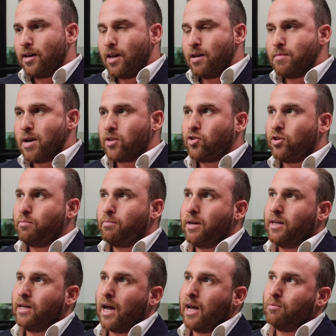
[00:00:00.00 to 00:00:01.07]
Imagine
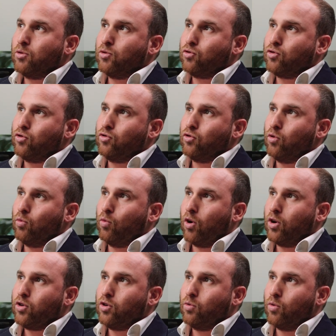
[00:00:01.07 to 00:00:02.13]
being able to do
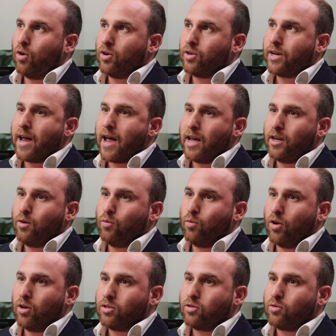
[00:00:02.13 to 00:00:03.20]
what you want, how you
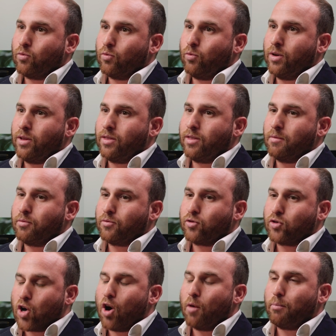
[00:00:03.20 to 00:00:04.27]
want, with the
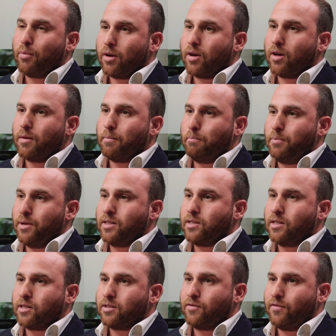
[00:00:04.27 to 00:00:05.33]
top
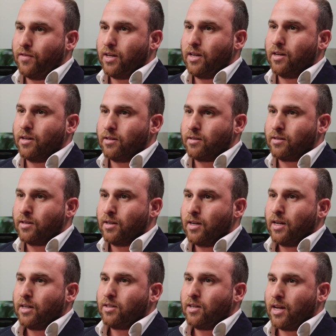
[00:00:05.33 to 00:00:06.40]
business figures
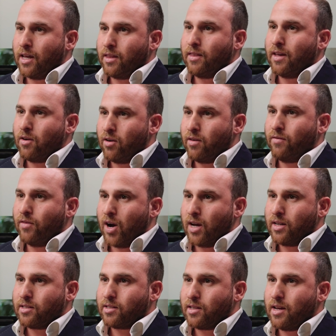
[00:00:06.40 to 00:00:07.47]
to get their
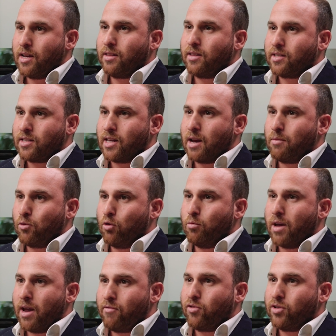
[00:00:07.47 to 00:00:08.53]
advice in the same room
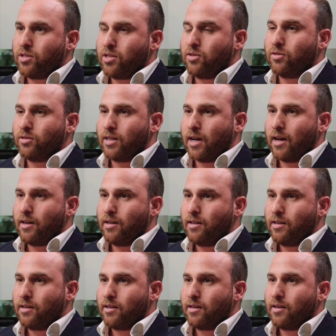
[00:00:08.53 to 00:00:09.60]
every single day,
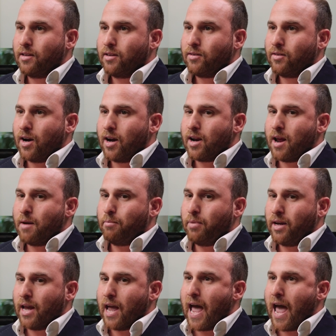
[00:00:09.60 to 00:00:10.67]
right? And
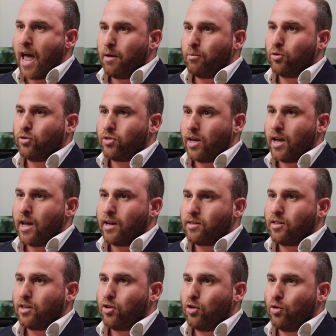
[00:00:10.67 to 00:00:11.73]
being able to
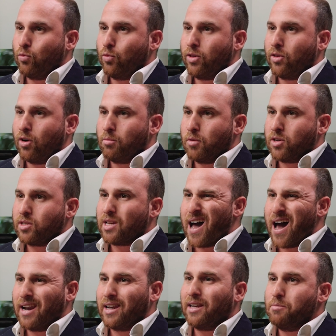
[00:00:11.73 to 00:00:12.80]
execute with almost
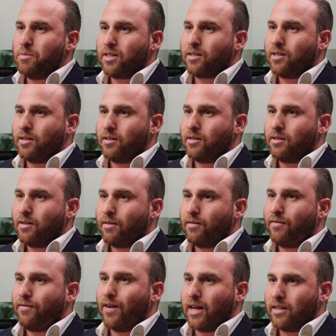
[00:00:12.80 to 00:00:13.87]
unlimited
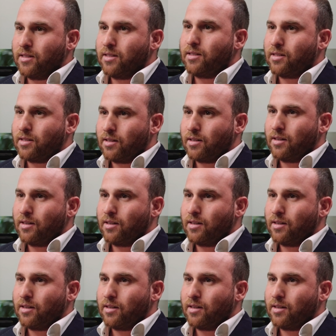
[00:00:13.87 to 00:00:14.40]
funds.